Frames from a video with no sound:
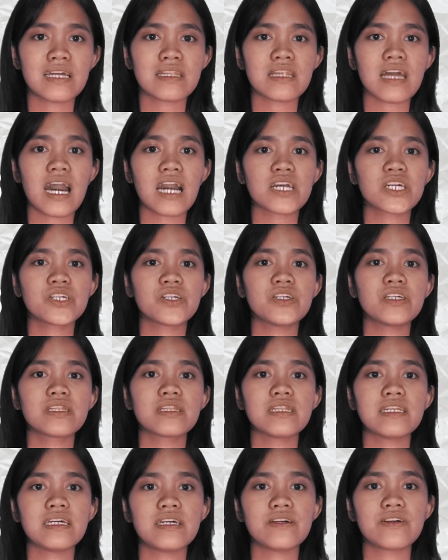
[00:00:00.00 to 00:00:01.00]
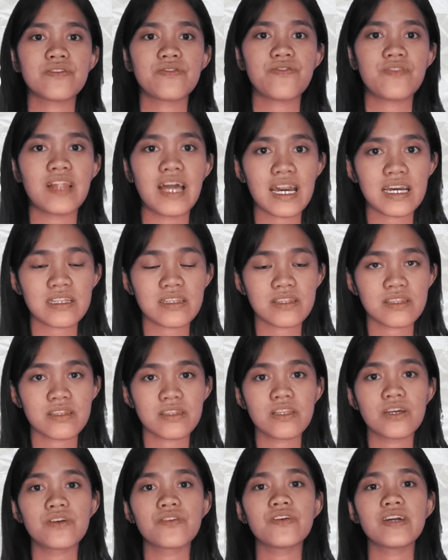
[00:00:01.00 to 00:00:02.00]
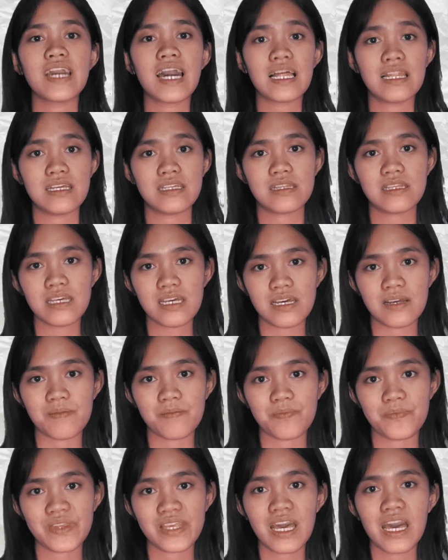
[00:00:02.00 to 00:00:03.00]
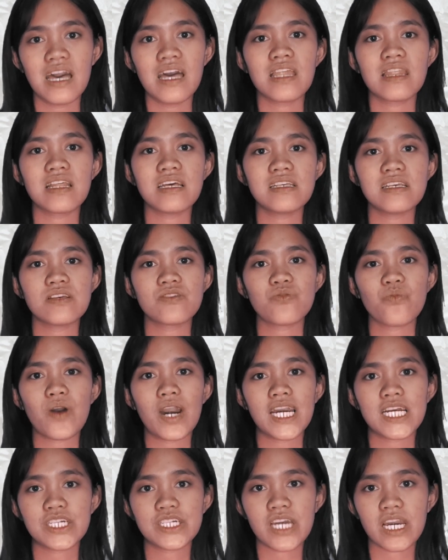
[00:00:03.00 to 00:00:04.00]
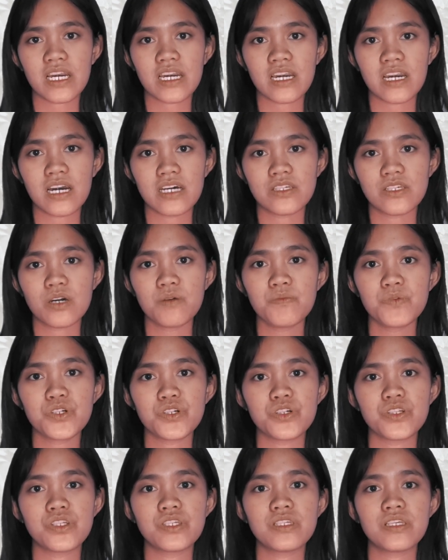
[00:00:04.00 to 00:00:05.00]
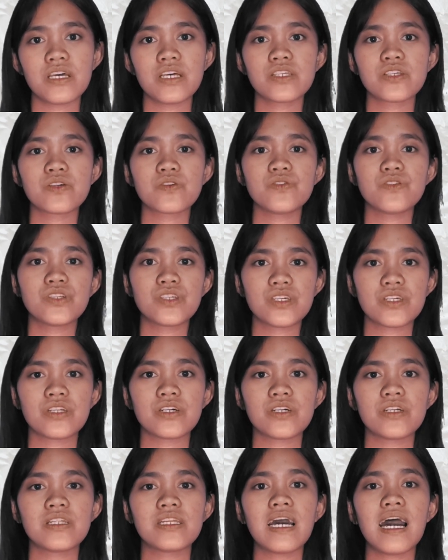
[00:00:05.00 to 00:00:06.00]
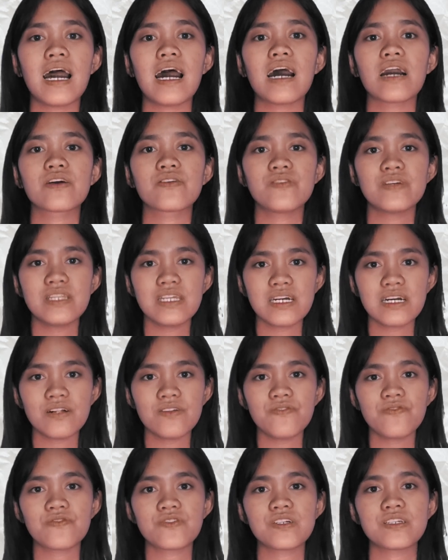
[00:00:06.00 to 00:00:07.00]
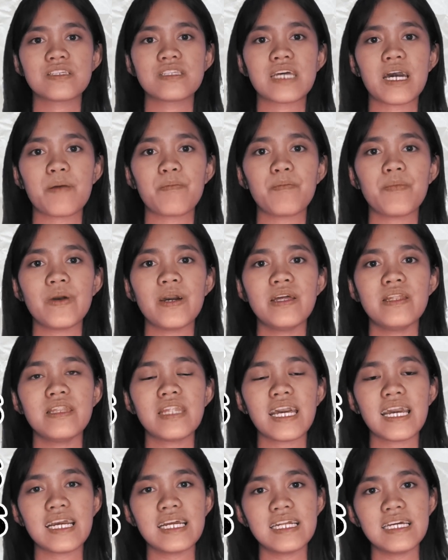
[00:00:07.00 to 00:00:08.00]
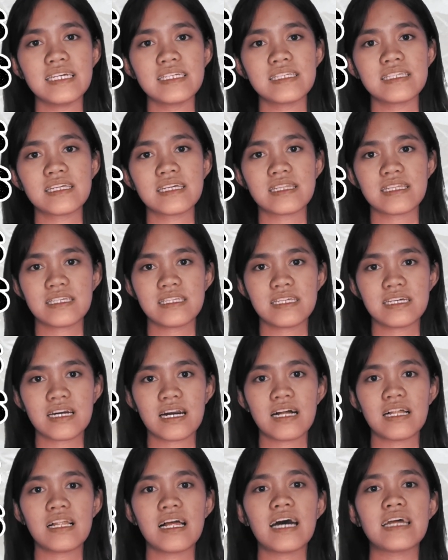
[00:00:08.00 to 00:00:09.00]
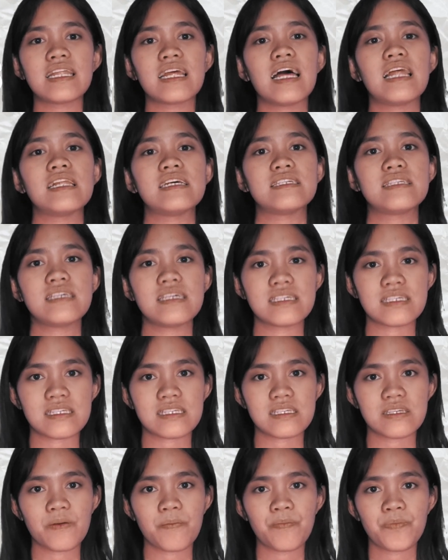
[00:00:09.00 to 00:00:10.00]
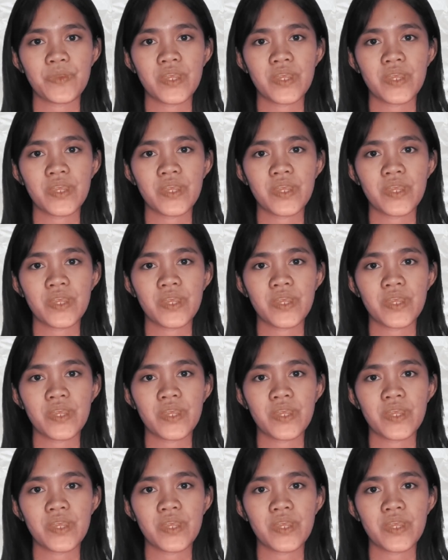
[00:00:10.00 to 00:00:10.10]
not accurately reflect reality. This is why checking assumptions is considered a critical first step in any statistical analysis.